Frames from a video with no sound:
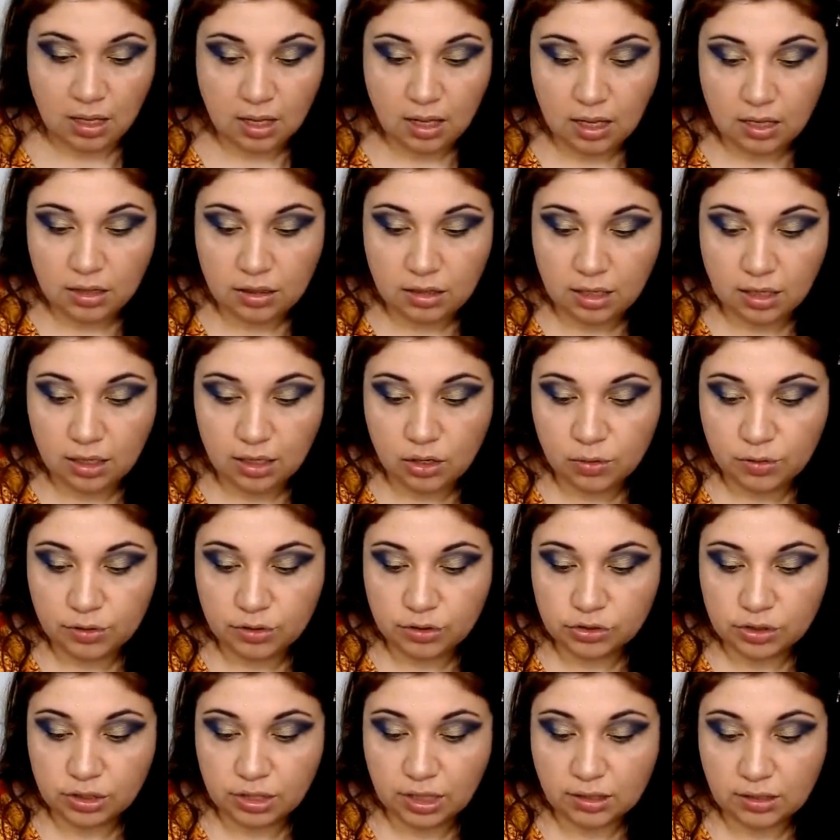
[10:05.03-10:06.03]
Then go
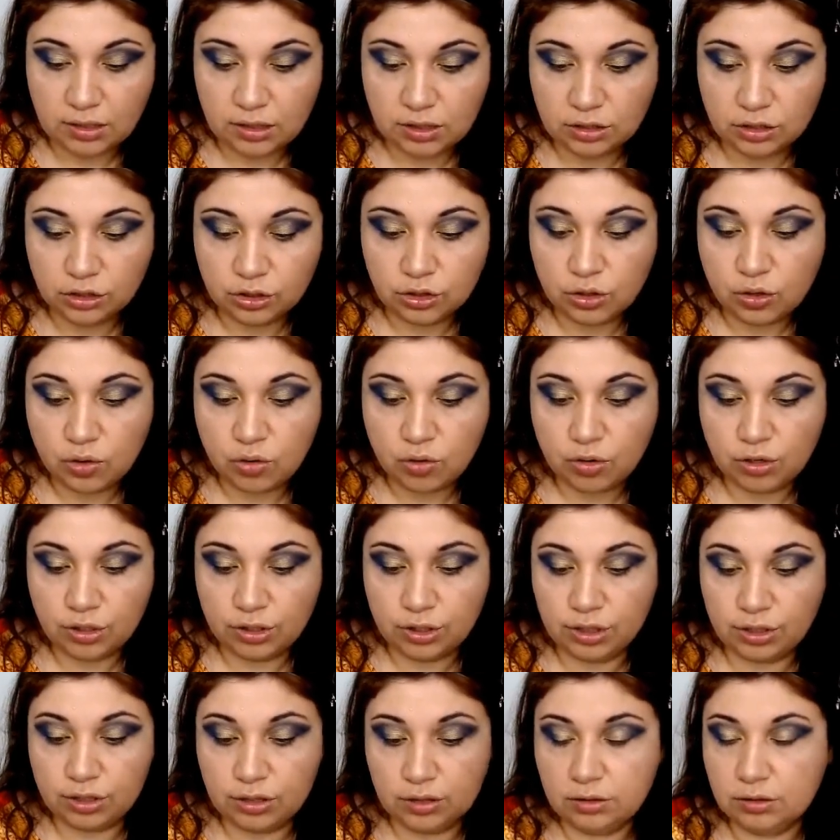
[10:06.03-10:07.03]
into that inner
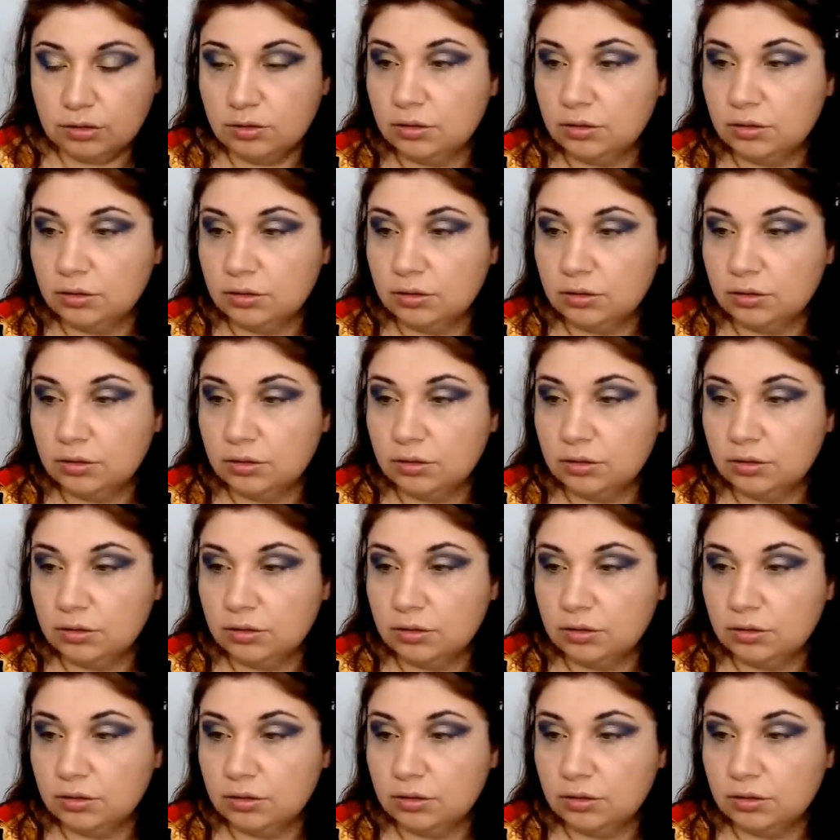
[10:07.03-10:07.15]
corner.